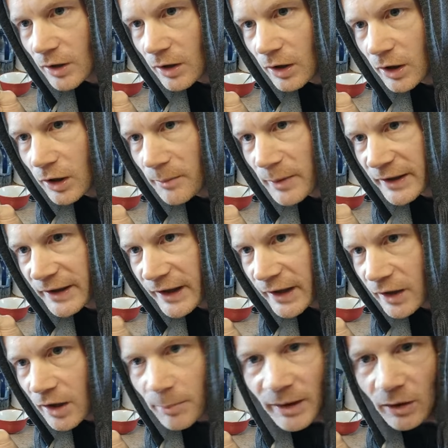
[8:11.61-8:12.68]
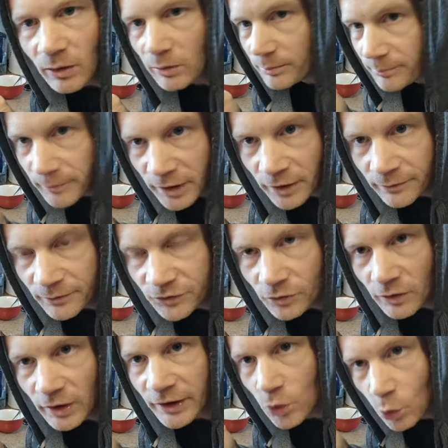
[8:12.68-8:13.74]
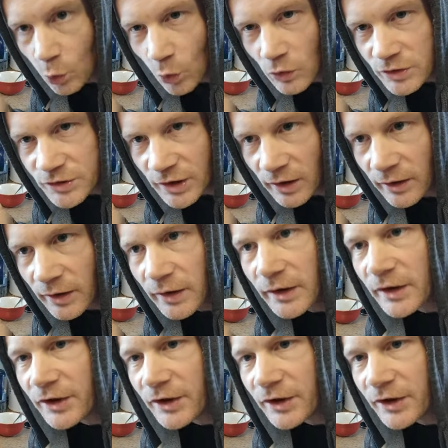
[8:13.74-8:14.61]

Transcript: Um, again, about, you know, sort of like quarter